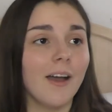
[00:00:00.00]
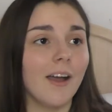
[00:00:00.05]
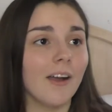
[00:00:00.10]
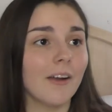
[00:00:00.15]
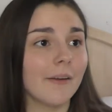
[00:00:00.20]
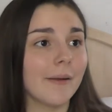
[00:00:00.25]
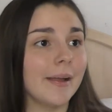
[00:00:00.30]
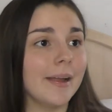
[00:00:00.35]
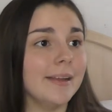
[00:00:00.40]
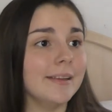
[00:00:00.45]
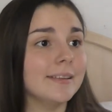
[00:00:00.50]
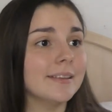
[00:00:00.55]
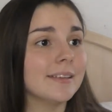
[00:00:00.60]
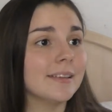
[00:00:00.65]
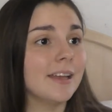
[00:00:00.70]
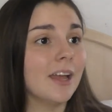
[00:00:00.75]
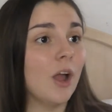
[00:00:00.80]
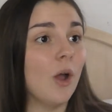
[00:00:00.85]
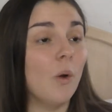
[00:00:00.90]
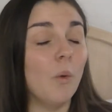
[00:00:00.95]
All right,
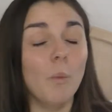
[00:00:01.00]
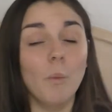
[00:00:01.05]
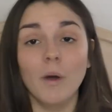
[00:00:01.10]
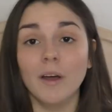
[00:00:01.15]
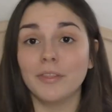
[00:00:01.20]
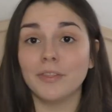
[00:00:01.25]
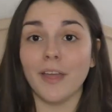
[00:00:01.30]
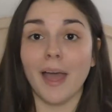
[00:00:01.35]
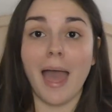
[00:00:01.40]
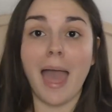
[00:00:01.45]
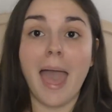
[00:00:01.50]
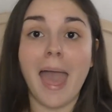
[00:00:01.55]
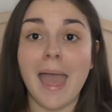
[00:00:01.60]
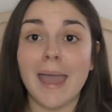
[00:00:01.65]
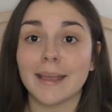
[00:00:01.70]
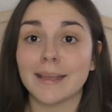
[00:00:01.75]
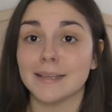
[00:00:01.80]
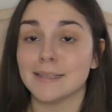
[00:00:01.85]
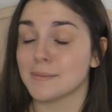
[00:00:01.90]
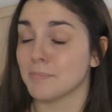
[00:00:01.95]
what the
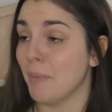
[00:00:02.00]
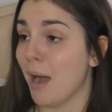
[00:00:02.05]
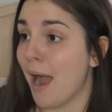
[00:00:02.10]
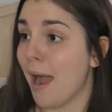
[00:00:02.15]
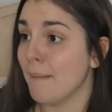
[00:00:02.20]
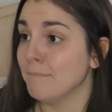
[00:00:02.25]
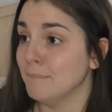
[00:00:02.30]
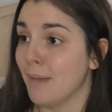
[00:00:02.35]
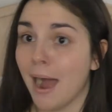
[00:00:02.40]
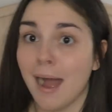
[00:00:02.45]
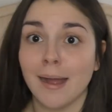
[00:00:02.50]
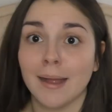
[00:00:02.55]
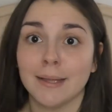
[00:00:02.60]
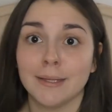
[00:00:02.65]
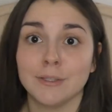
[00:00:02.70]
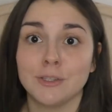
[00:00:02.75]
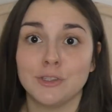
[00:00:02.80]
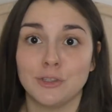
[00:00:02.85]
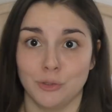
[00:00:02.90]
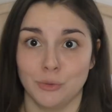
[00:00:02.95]
heck is my
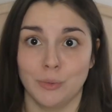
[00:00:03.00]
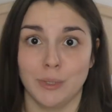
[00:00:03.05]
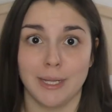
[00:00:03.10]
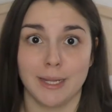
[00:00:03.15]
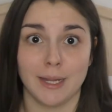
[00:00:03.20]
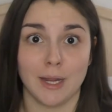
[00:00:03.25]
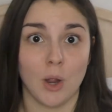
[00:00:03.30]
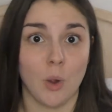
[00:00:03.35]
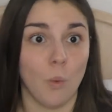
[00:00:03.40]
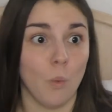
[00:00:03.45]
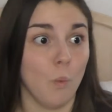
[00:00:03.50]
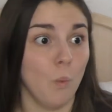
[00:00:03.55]
mind doing?